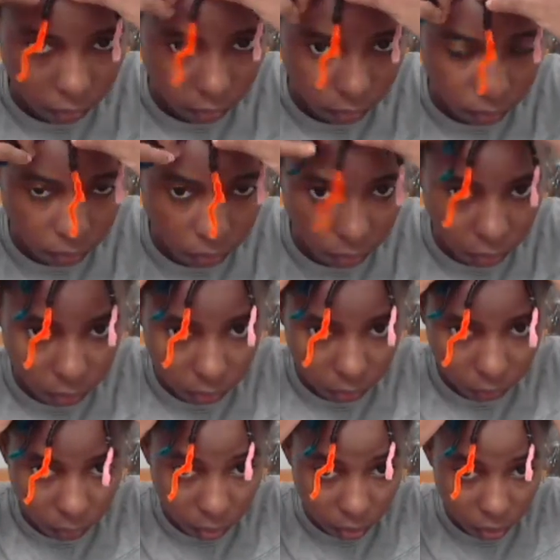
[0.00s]
So
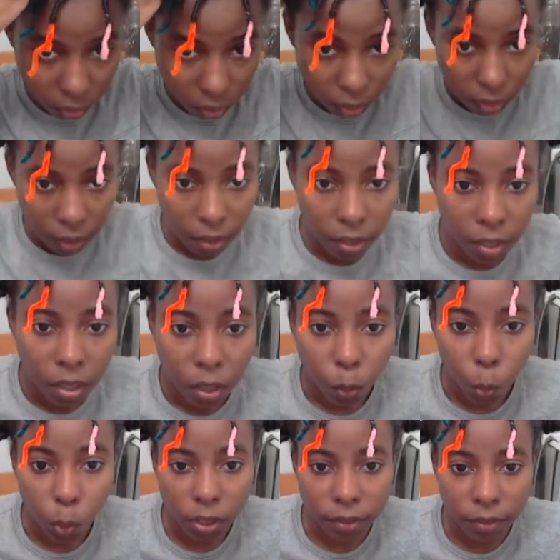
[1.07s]

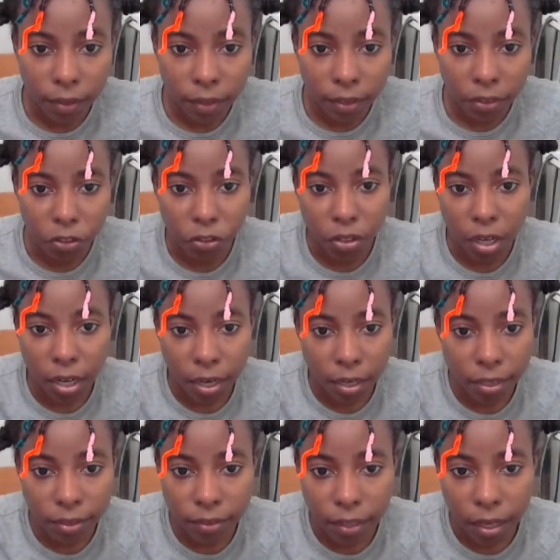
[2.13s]
once this
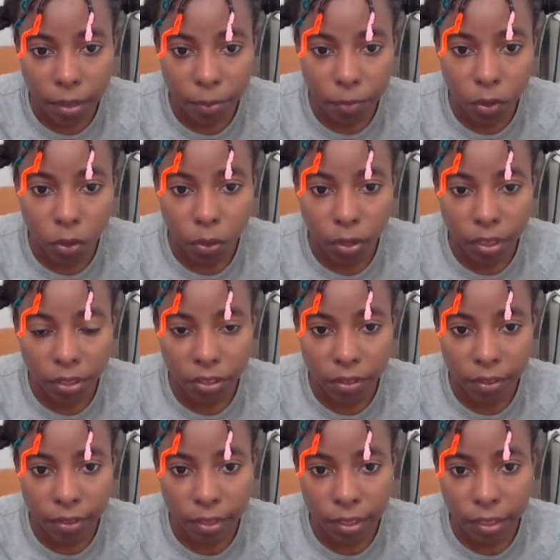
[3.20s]
dries, I'm going to
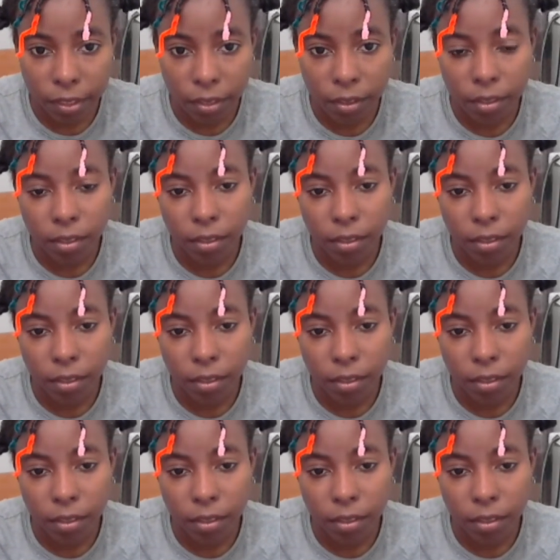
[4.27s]
see